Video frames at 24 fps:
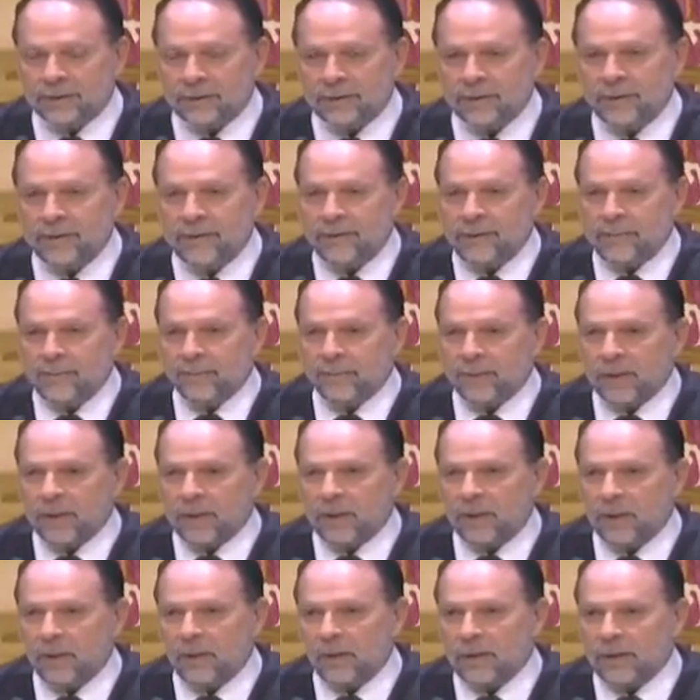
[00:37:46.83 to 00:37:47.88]
or,
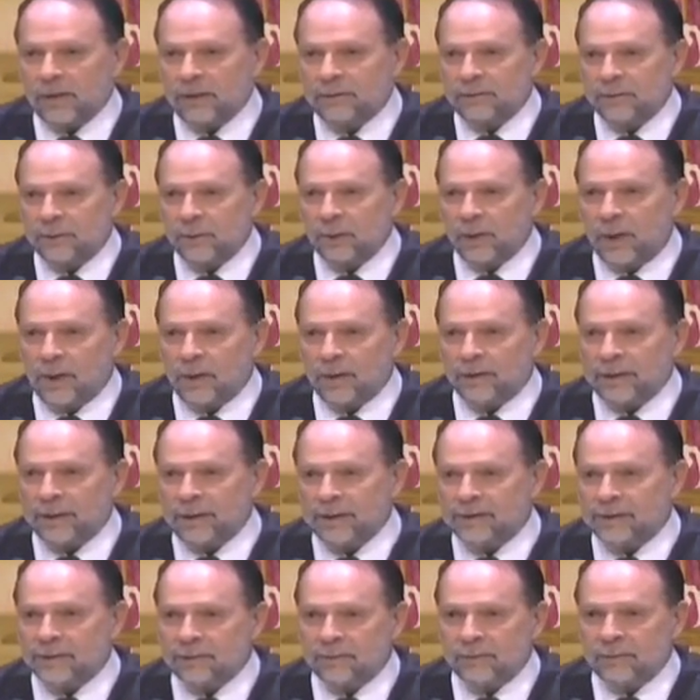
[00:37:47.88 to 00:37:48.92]
do all
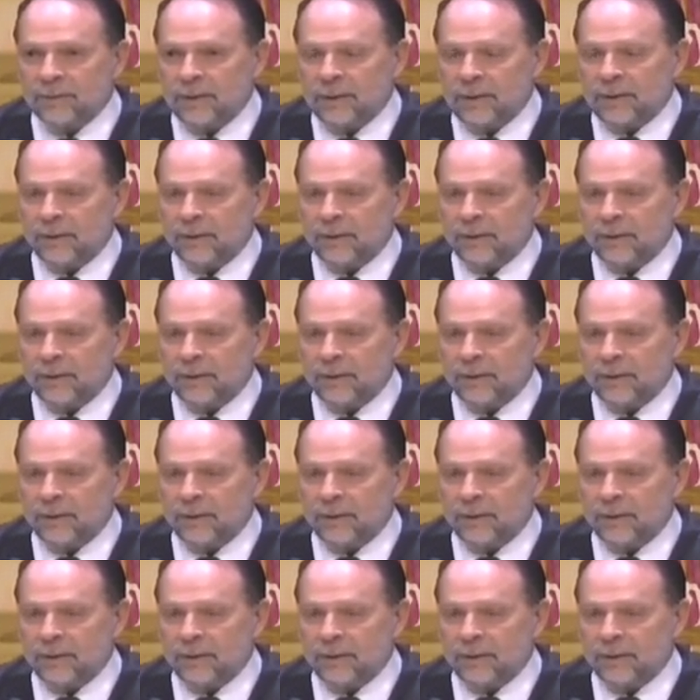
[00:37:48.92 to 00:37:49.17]
these